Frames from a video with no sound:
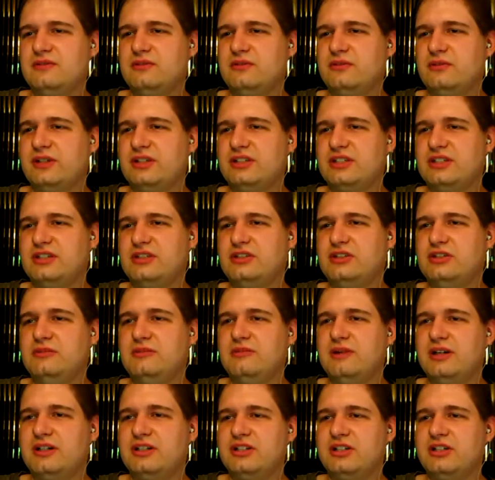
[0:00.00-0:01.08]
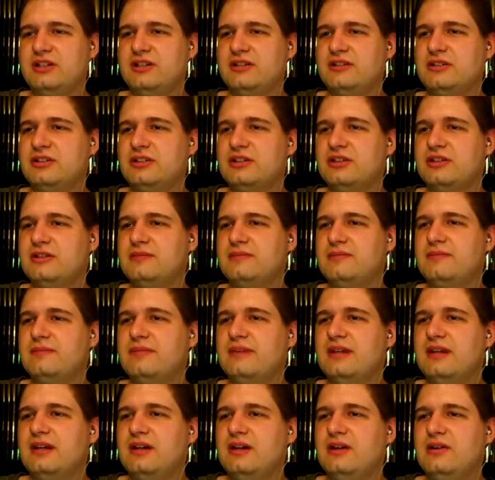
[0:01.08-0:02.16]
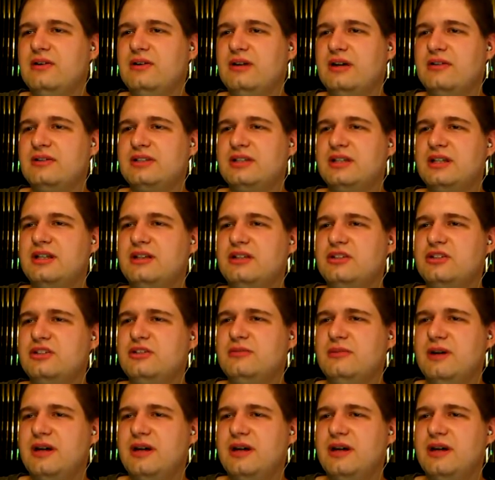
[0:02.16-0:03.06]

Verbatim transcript: to risk it too much here, so... Oh, that was a little too